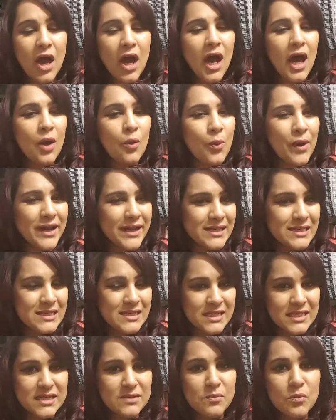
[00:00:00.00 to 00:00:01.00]
I went and
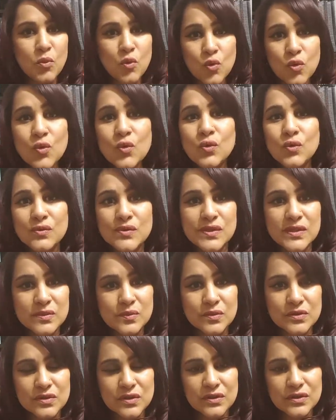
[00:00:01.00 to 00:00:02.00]
did more courses
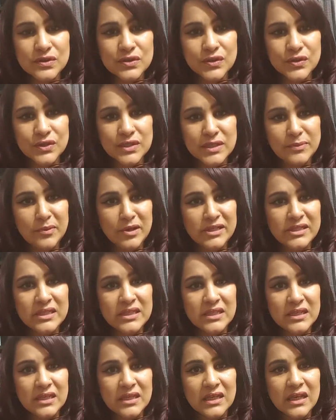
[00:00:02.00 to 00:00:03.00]
with Dr. John
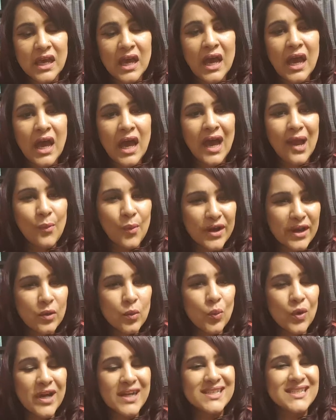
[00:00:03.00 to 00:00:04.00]
Demartini. I went and
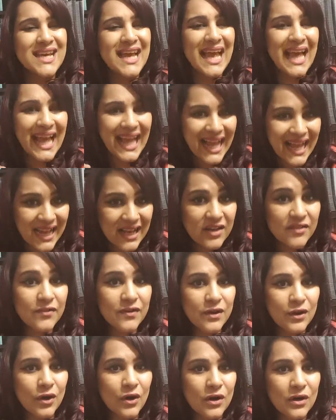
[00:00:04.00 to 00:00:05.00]
worked a hell of a
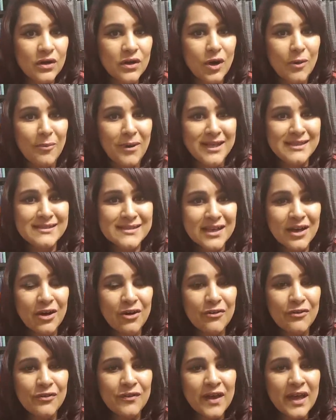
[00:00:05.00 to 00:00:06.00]
lot on
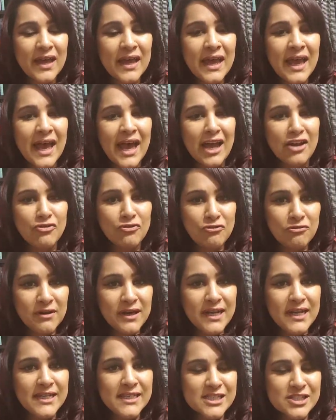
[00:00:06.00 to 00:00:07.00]
myself and
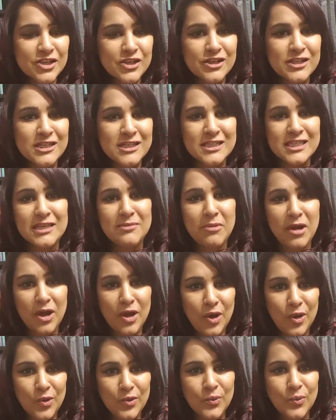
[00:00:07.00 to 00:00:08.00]
really started to see my
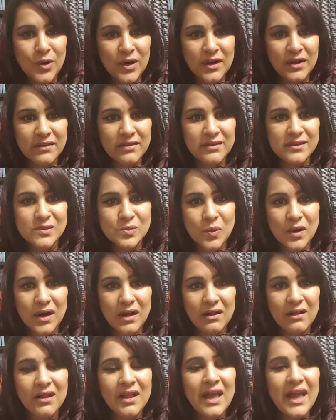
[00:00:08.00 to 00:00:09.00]
own worth as
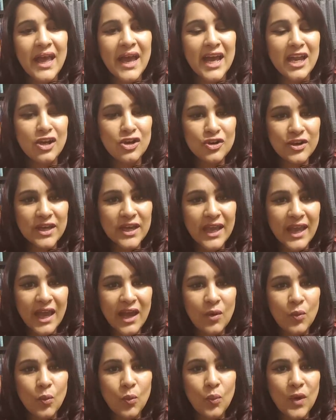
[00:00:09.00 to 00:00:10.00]
well, and looking
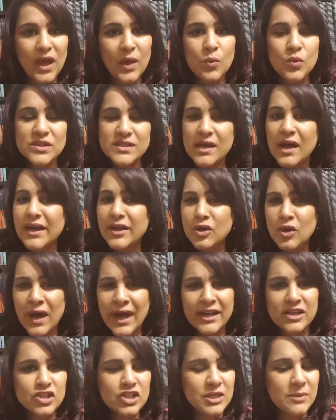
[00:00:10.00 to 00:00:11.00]
at where was I not
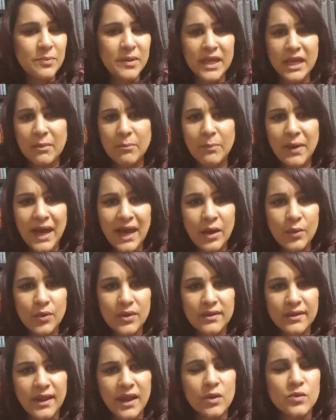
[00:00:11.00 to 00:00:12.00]
actually being
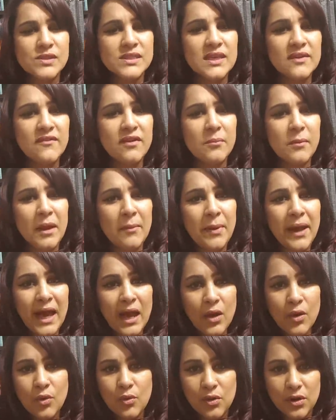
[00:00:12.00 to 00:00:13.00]
empowered, that I was giving my
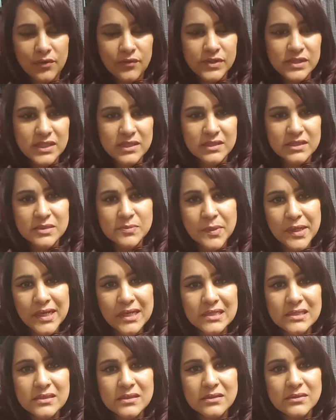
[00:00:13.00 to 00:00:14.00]
power over to this
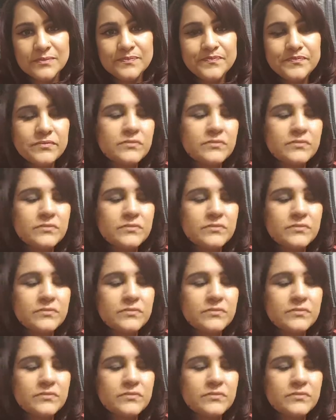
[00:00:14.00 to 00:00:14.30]
person.